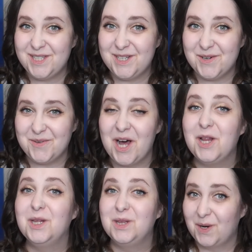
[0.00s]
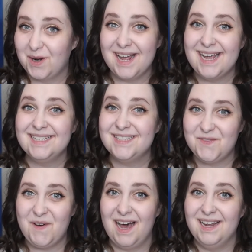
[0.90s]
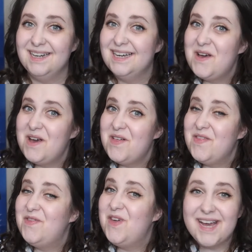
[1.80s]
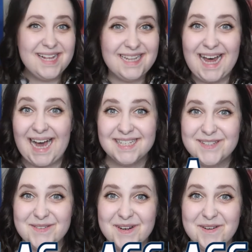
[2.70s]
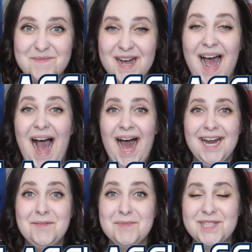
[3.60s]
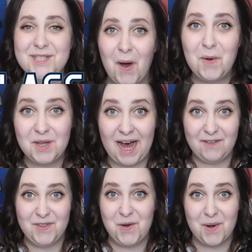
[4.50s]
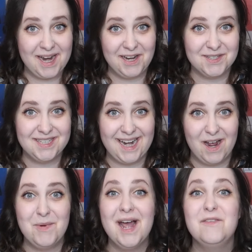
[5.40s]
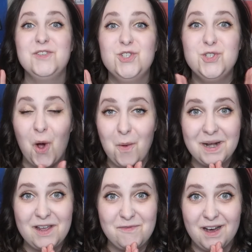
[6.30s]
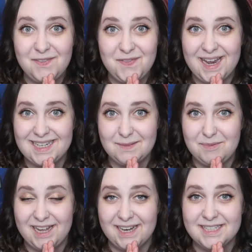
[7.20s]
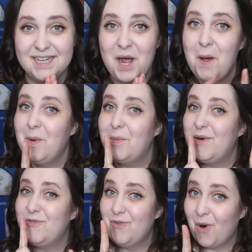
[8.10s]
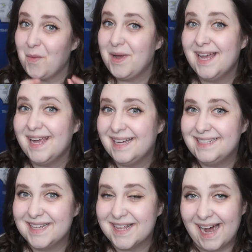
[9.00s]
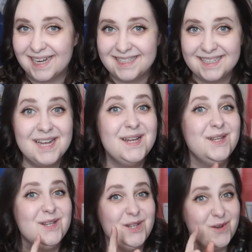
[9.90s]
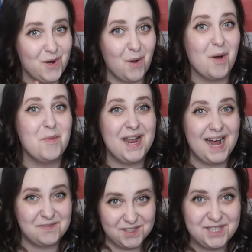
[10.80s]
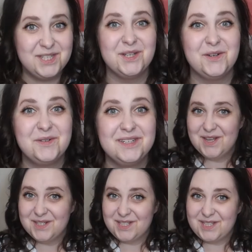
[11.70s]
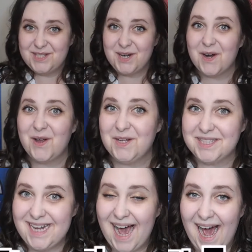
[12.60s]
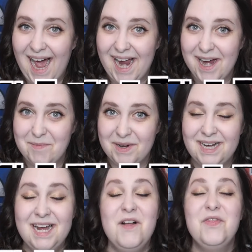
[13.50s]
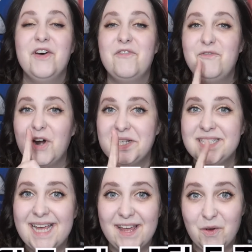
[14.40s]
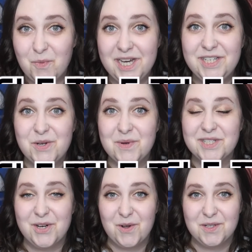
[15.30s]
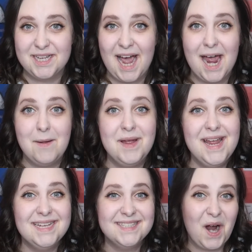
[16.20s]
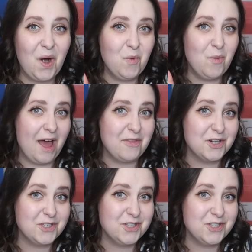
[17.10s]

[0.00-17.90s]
to Learning is Fun, the classroom. I am so glad that you are here today. We have so many fun things planned, but before we can get to that, you know what we have to do. Circle time! The first thing that we do with circle time is our weather